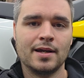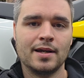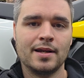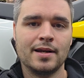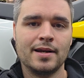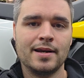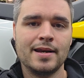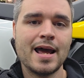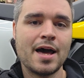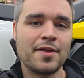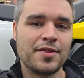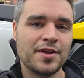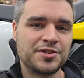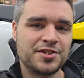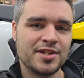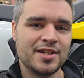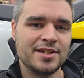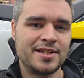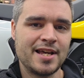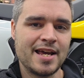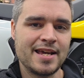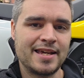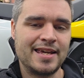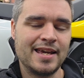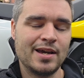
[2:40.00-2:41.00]
Now, this
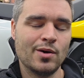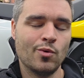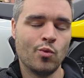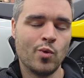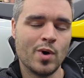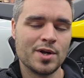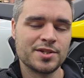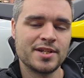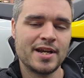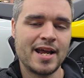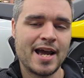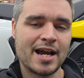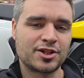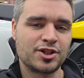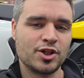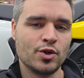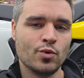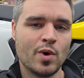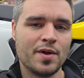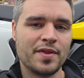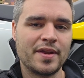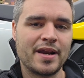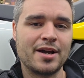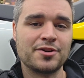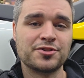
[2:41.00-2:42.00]
intake kit wasn't actually
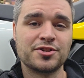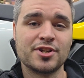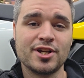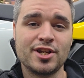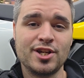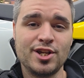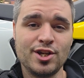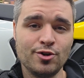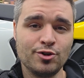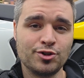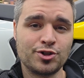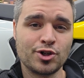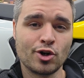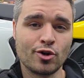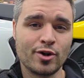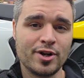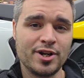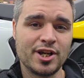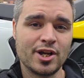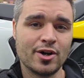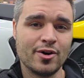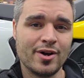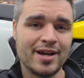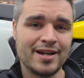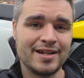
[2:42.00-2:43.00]
one that I was in a huge hurry
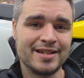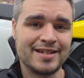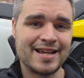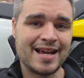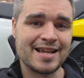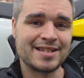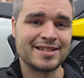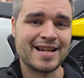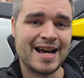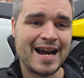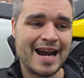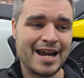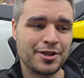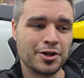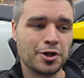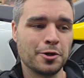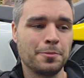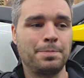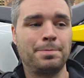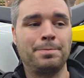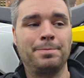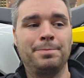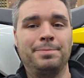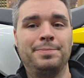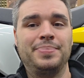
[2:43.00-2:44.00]
to go ahead and test
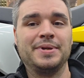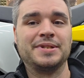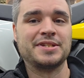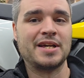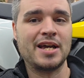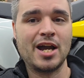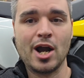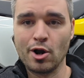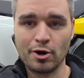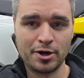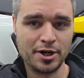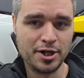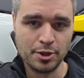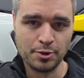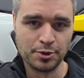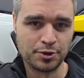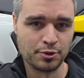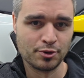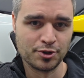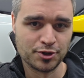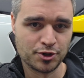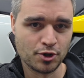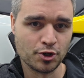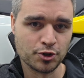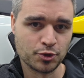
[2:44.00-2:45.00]
either, because I already knew what the
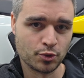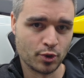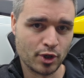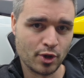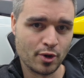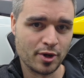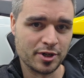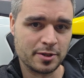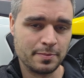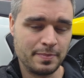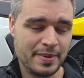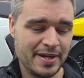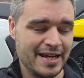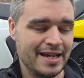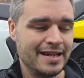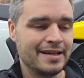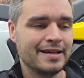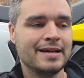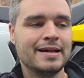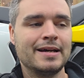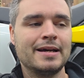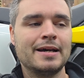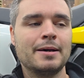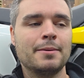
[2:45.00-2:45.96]
results were going to be,